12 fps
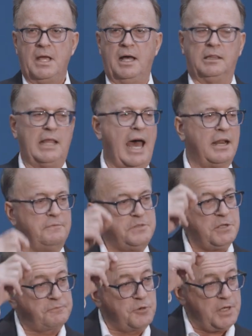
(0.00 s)
a lot of
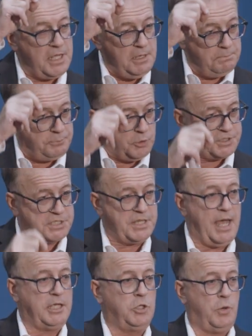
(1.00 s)
different inputs
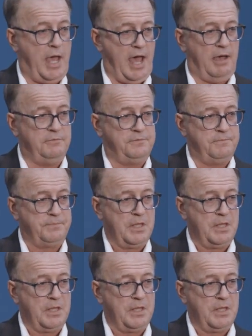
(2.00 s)
that you have,